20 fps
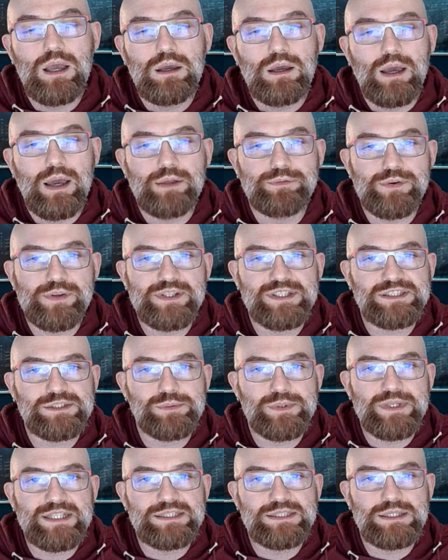And for this
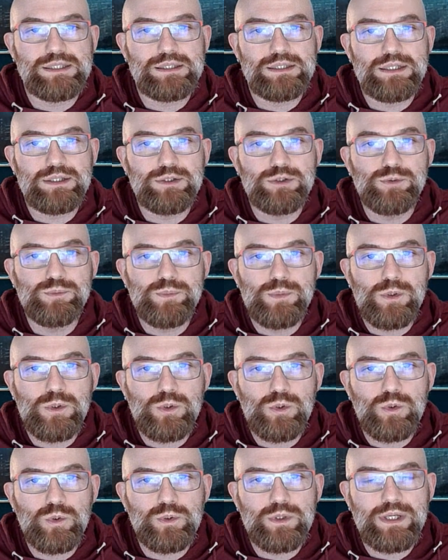reason, the new
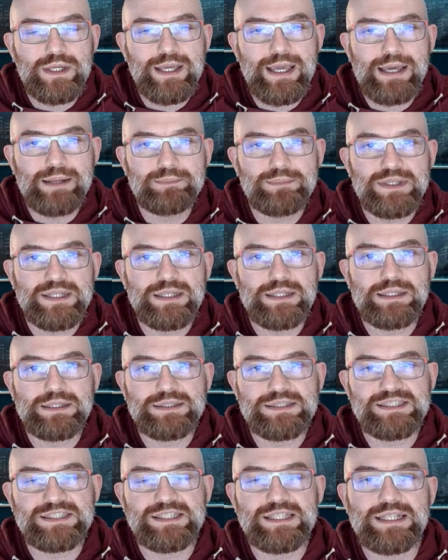moon can be
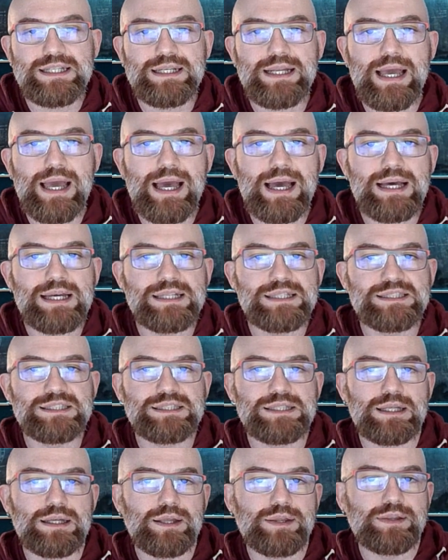seen
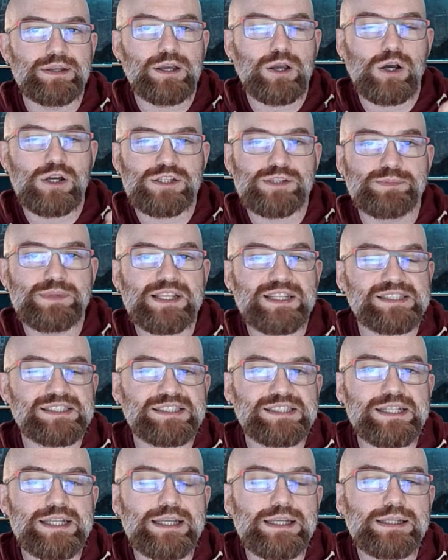as the cosmic
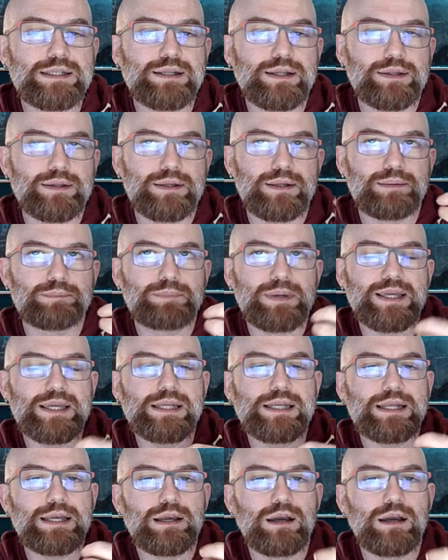seed, the beginning